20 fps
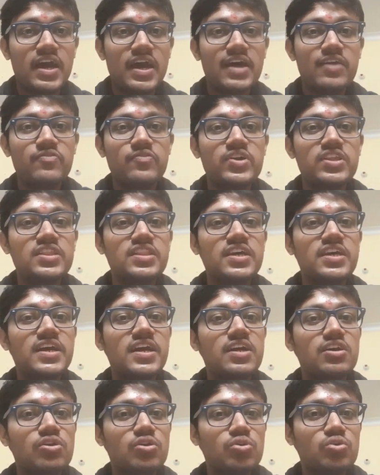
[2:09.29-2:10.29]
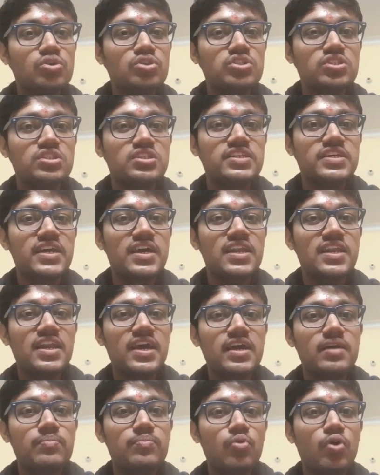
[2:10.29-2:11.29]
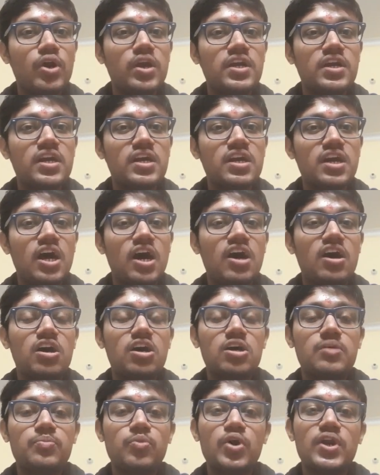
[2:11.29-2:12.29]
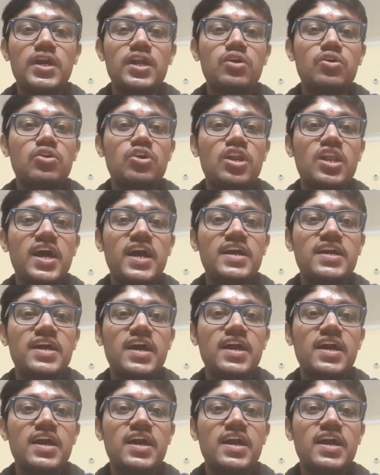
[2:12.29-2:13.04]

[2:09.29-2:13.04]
And when they get close, they are like pointing on a light